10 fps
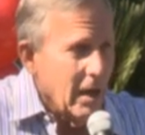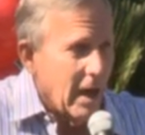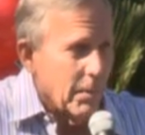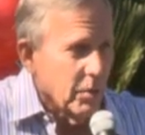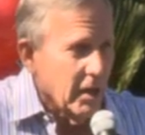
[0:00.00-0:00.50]

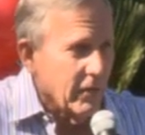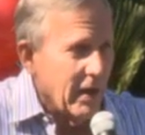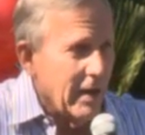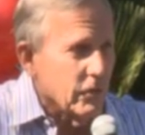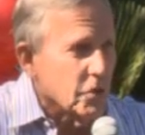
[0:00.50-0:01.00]
I believe I
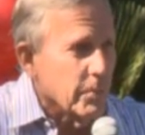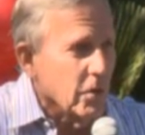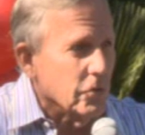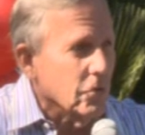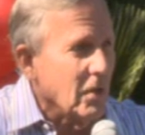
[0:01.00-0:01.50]
have a
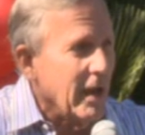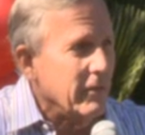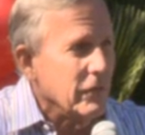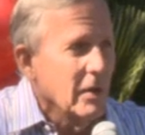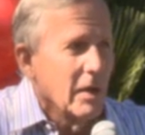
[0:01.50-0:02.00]
spiritual
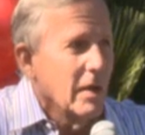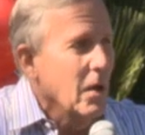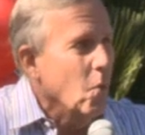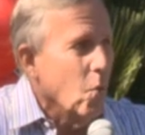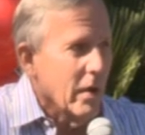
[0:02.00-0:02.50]
life.
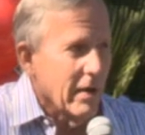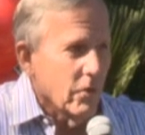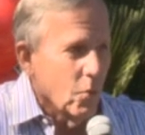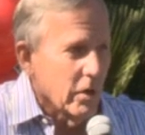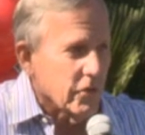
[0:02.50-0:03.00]

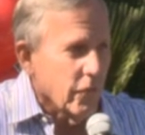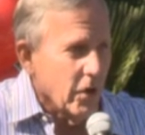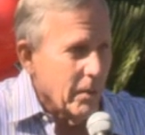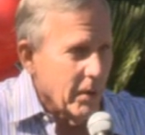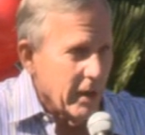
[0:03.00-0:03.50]
Whatever works for
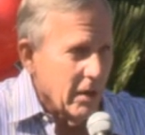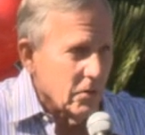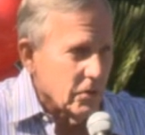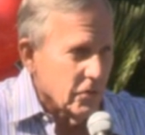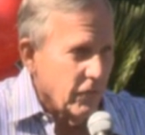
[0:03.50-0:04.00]
anybody
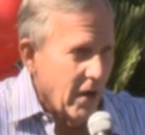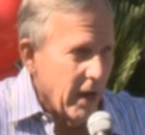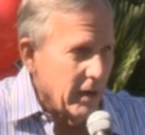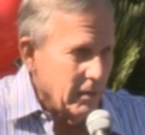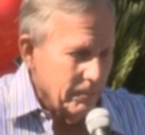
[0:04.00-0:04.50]
else is
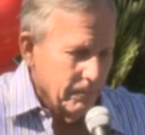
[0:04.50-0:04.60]
fine.